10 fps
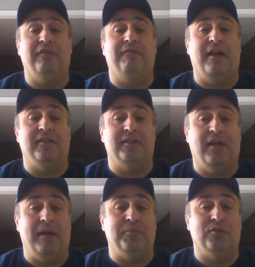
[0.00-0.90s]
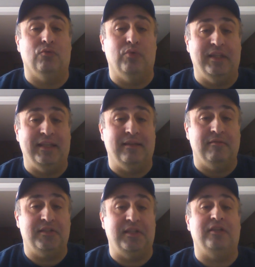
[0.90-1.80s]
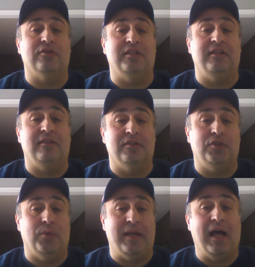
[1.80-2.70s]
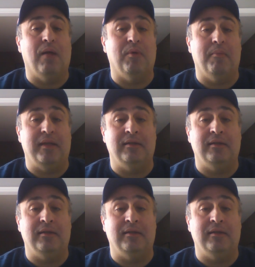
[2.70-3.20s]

do you find the time to really sink your teeth into an album?